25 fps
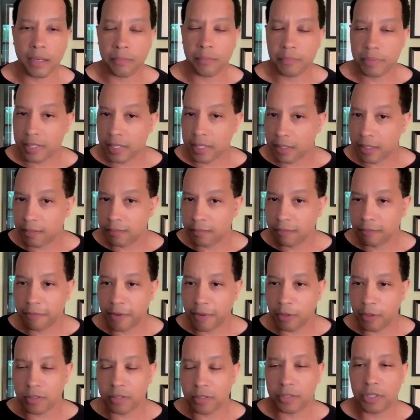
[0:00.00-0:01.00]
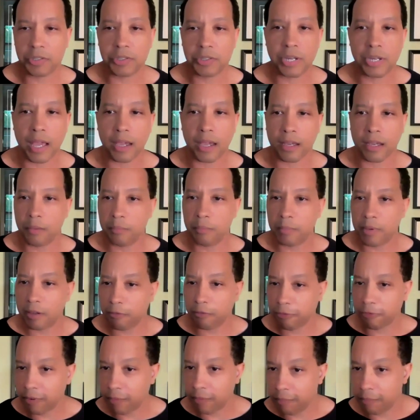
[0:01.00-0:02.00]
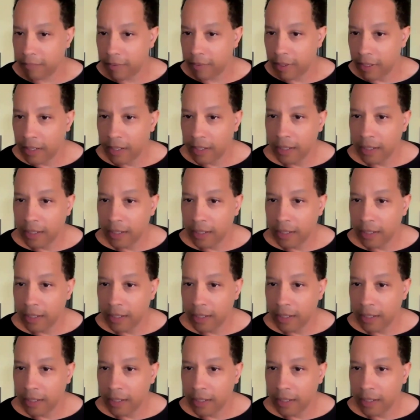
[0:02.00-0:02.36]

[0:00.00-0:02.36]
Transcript: I'm seeing folks in the chat come in from